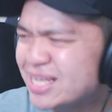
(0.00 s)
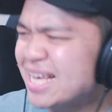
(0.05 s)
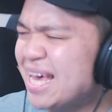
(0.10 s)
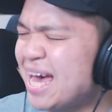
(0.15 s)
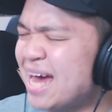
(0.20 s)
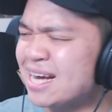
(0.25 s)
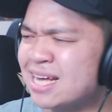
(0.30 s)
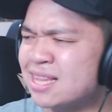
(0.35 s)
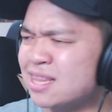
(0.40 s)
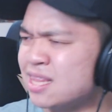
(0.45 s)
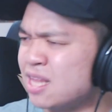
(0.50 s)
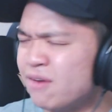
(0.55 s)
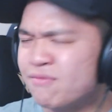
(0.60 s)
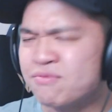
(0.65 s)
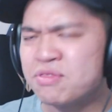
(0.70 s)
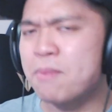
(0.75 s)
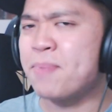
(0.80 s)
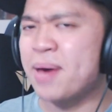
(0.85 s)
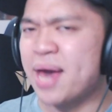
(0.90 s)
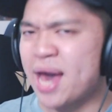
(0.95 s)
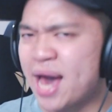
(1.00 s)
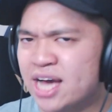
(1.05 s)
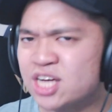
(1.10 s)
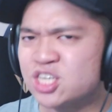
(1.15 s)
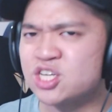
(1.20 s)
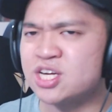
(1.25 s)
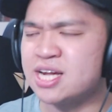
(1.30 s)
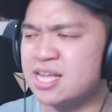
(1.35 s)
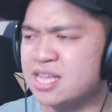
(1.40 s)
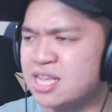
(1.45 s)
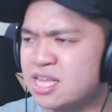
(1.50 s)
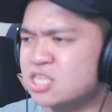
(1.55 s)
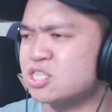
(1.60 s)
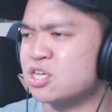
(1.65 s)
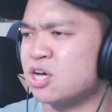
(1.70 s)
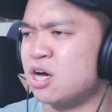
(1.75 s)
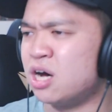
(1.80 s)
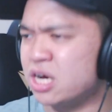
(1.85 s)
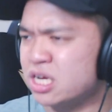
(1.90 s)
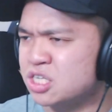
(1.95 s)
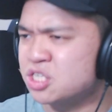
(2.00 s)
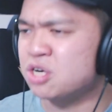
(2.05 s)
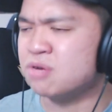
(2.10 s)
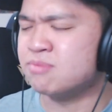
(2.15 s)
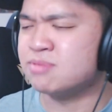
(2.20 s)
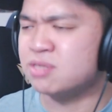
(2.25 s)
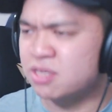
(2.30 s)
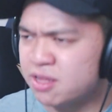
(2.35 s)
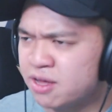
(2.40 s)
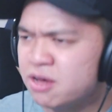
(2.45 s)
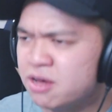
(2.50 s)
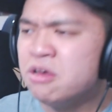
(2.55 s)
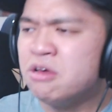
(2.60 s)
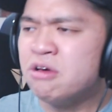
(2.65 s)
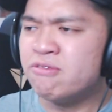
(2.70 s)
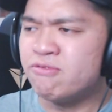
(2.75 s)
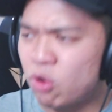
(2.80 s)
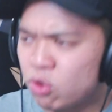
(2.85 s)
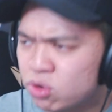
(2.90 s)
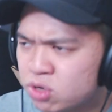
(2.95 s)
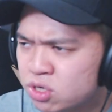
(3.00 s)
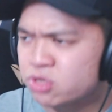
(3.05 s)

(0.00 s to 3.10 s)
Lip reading: And I love the passion in this song in terms of the vocal